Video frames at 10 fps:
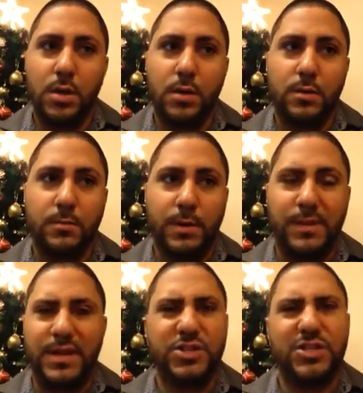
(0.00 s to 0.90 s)
I'm
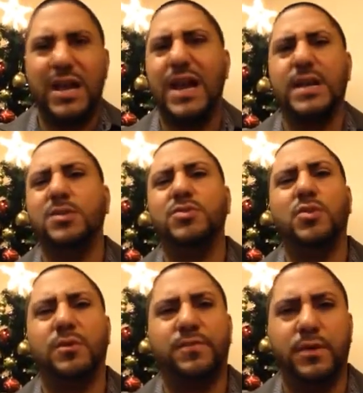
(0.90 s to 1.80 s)
not shy to
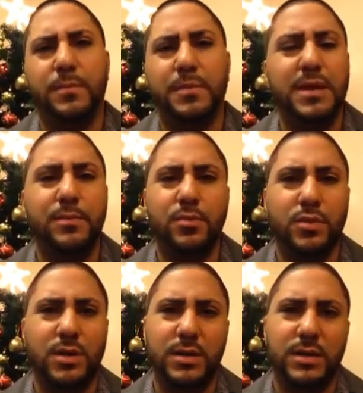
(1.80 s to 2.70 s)
talk in front of
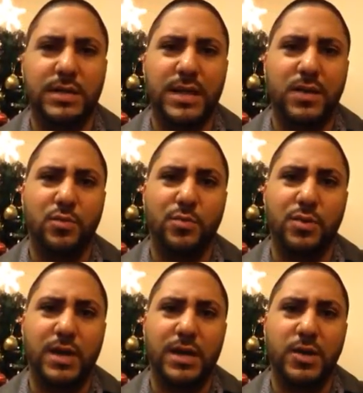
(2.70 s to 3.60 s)
people and nothing like that no
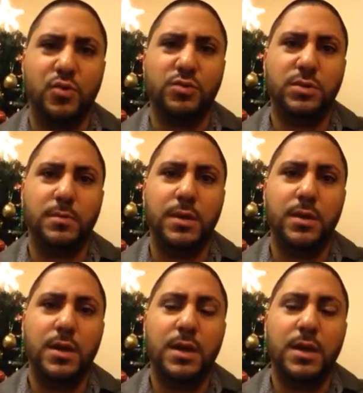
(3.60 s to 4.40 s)
more like I used to be.